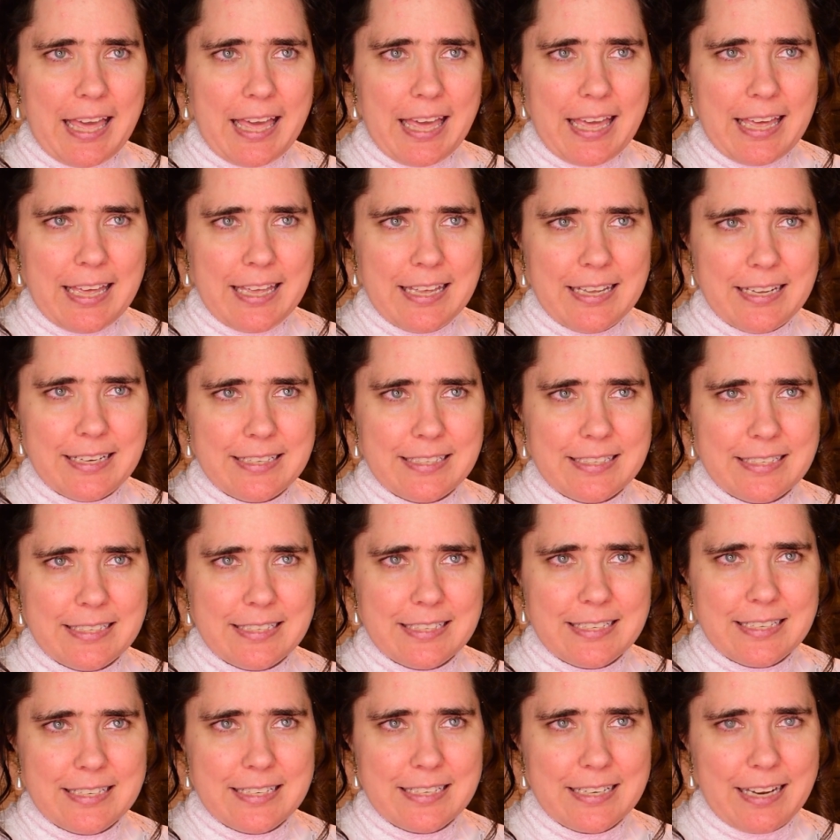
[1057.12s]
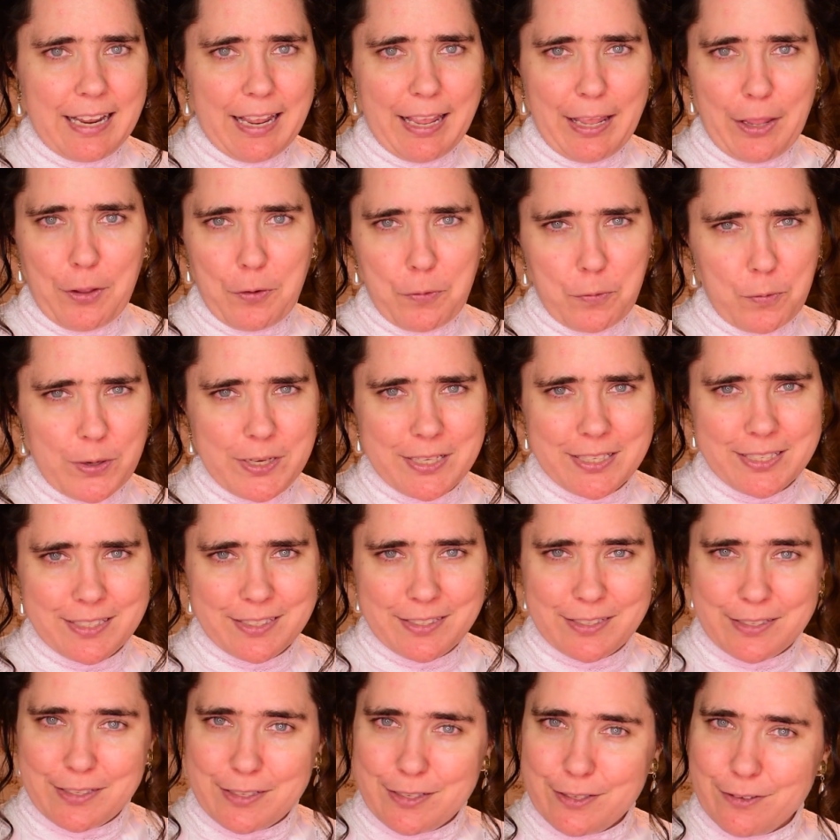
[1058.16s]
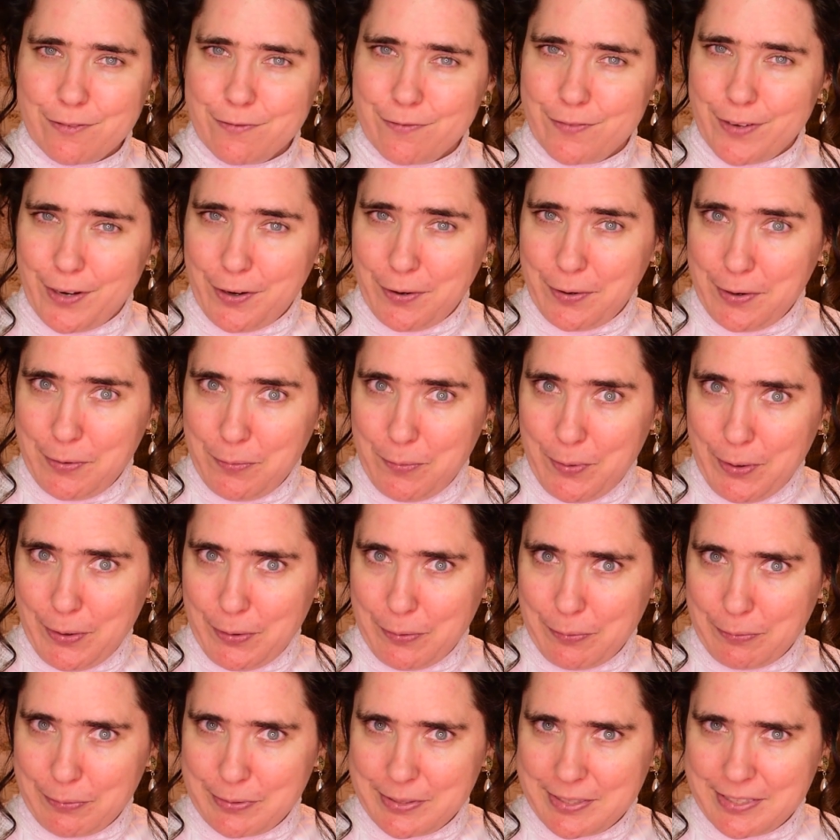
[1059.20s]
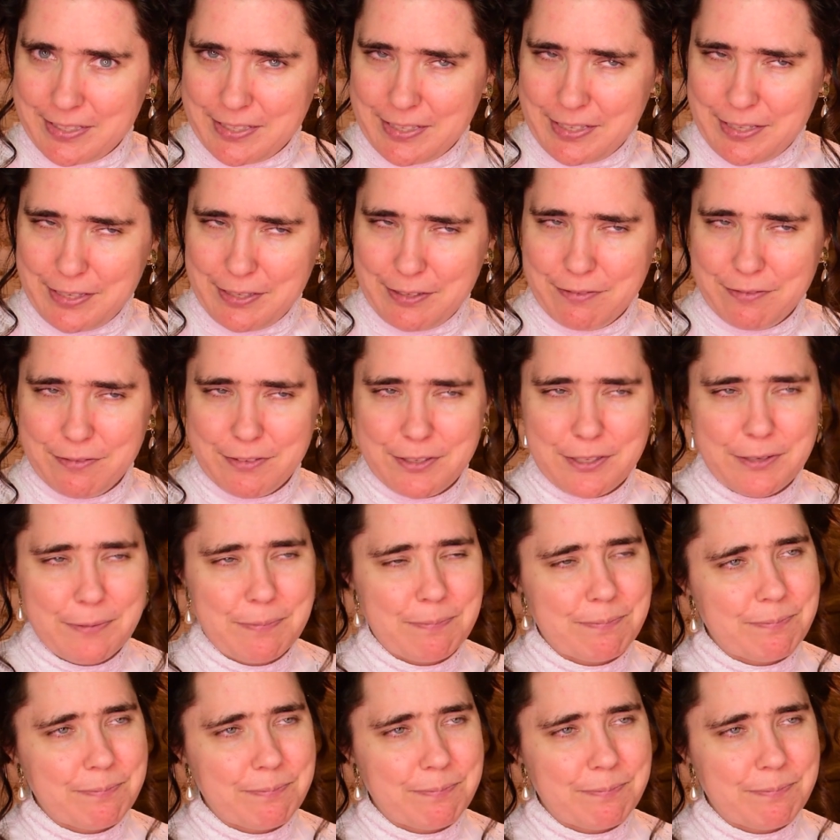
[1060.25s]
And it wasn't very well received,